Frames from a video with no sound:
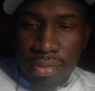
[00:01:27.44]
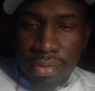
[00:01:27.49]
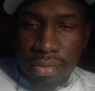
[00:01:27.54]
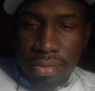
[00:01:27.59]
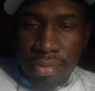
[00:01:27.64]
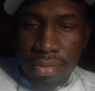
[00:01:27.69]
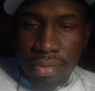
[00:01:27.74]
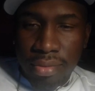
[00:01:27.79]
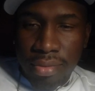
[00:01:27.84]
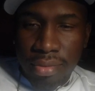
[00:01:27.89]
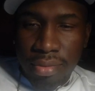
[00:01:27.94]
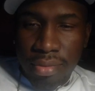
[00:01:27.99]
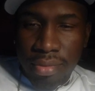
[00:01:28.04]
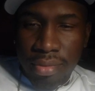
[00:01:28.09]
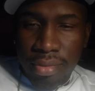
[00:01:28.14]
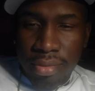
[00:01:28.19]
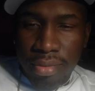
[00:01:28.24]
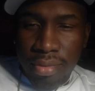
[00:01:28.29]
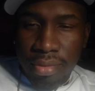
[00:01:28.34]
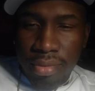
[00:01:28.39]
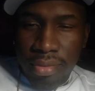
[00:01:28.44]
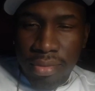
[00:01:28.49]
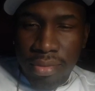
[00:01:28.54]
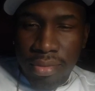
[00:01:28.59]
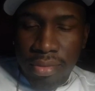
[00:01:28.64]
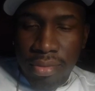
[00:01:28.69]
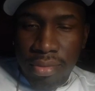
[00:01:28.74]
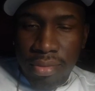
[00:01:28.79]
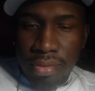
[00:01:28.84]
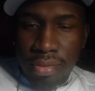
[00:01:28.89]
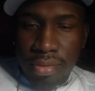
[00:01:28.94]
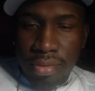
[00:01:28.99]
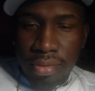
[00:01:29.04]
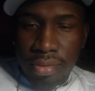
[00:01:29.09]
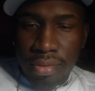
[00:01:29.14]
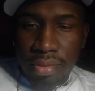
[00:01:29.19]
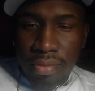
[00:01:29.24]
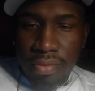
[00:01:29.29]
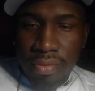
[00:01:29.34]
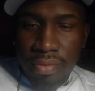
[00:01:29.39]

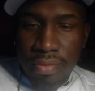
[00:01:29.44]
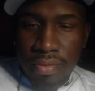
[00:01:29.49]
(no one is talking)